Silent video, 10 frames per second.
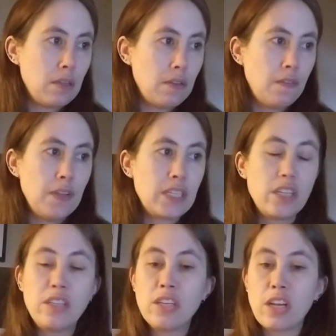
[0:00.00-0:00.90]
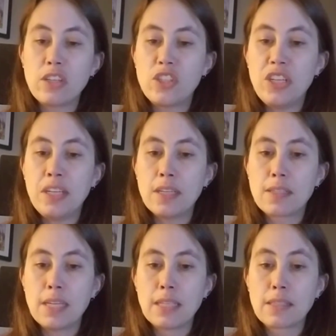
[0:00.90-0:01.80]
Vintage Chic
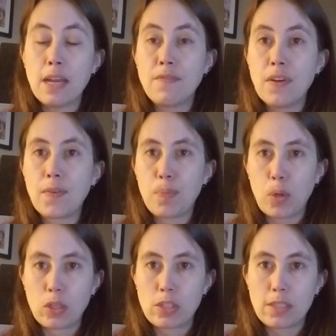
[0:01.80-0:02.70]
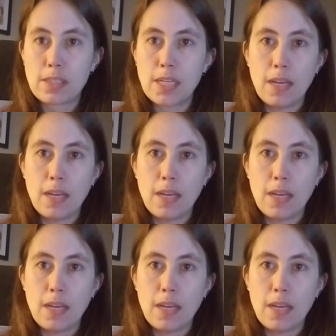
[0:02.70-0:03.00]
Scents, I've never purchased.